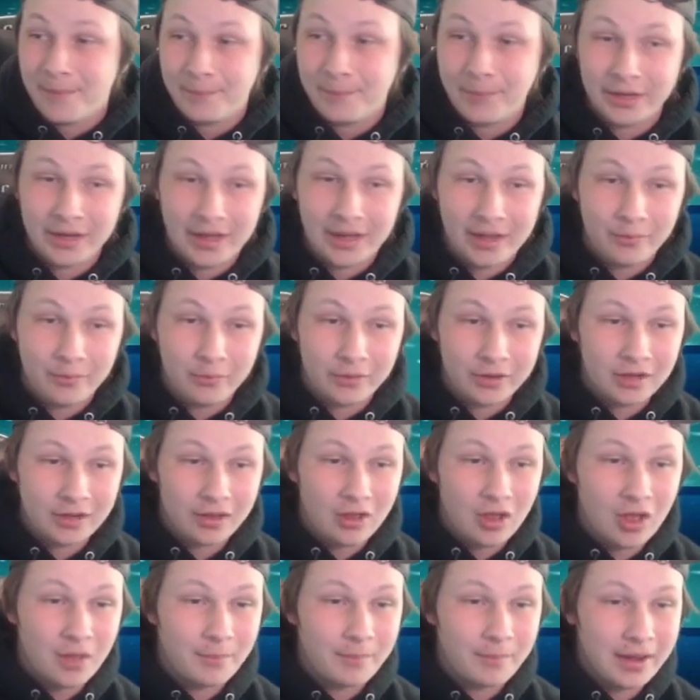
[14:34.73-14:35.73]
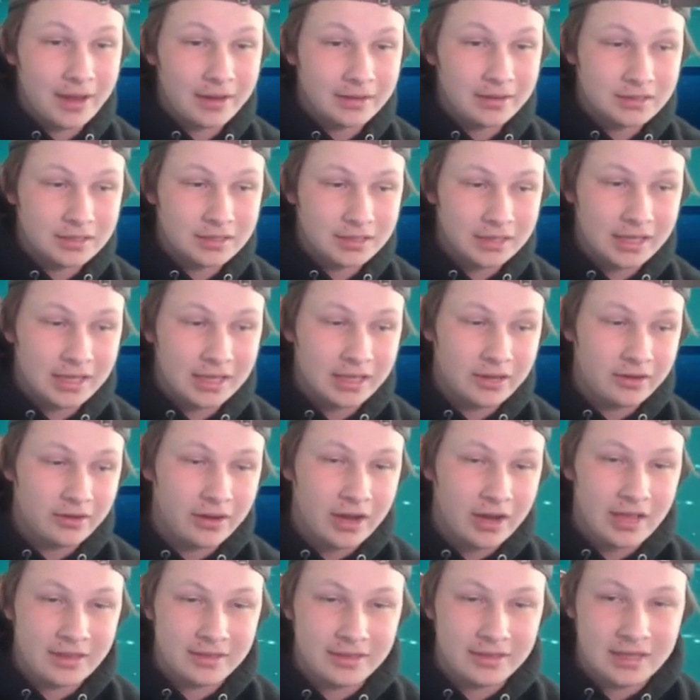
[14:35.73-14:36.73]
But uh, we're going to Calm Mind here
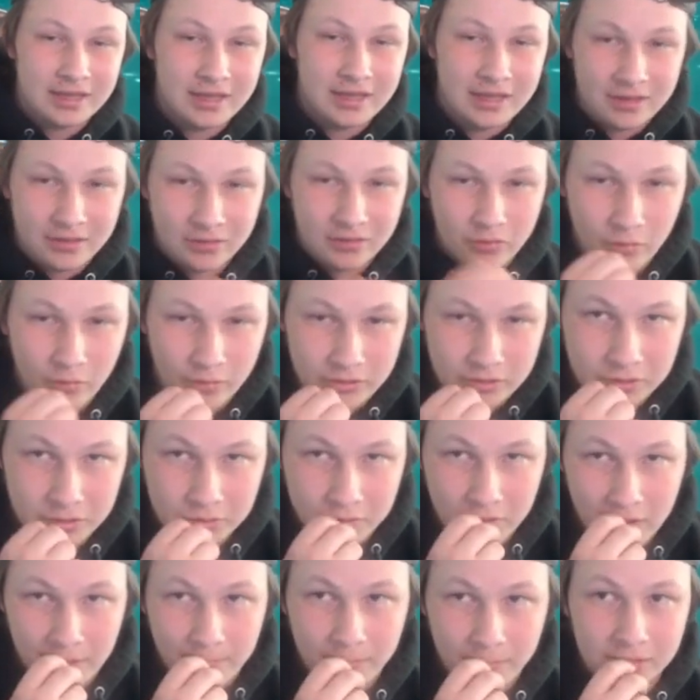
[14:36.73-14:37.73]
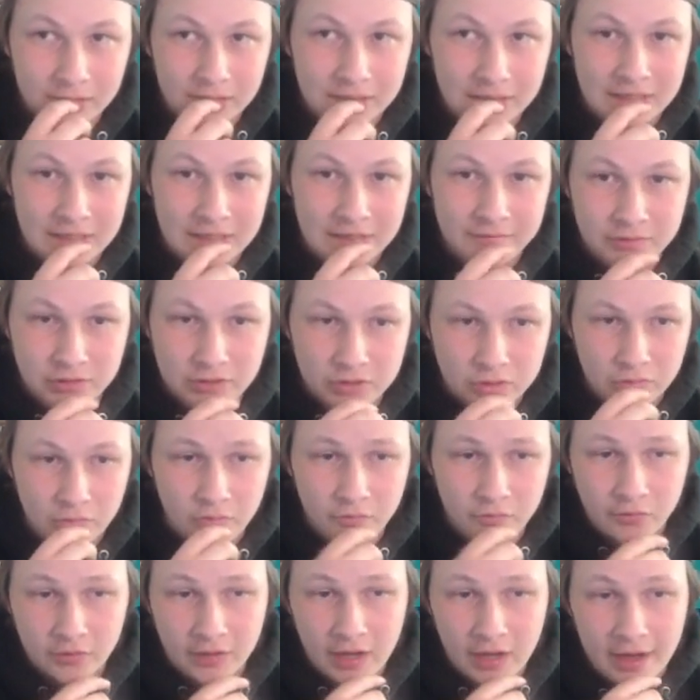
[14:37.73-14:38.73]
as he is going to, I believe, just go
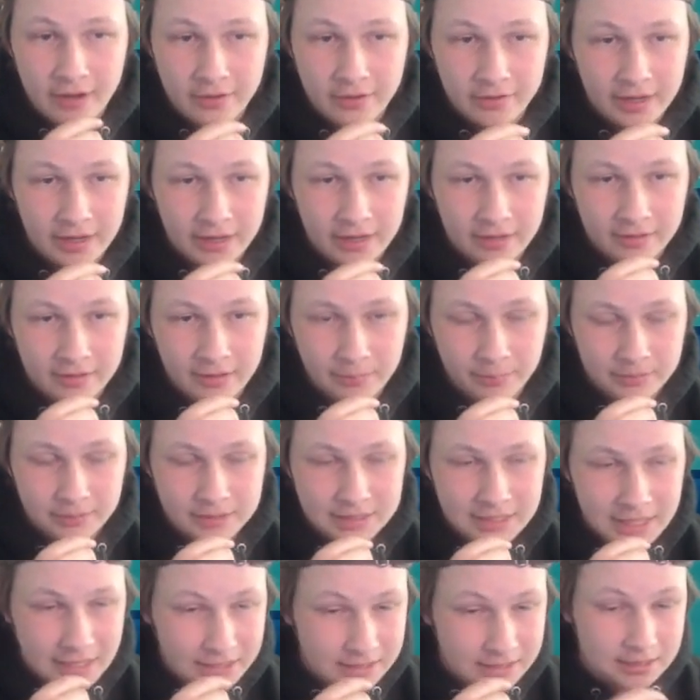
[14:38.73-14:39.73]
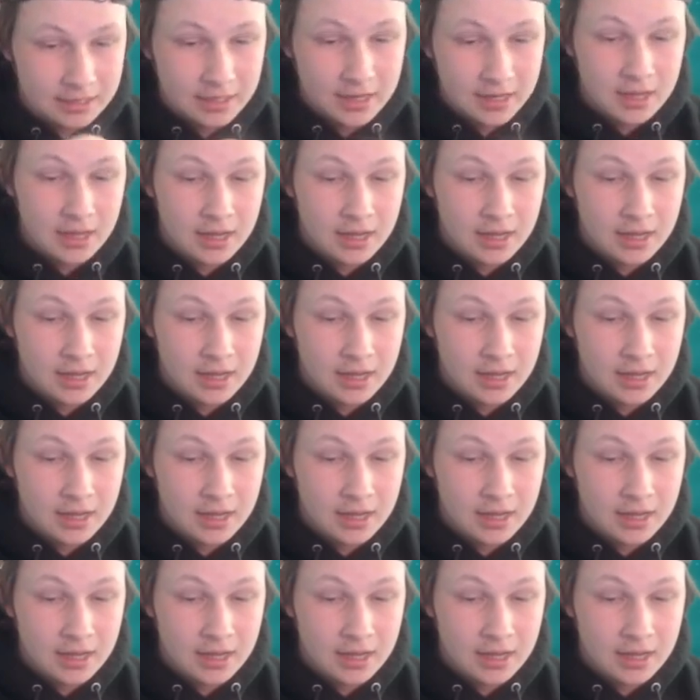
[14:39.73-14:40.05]
for an iron head as I protect.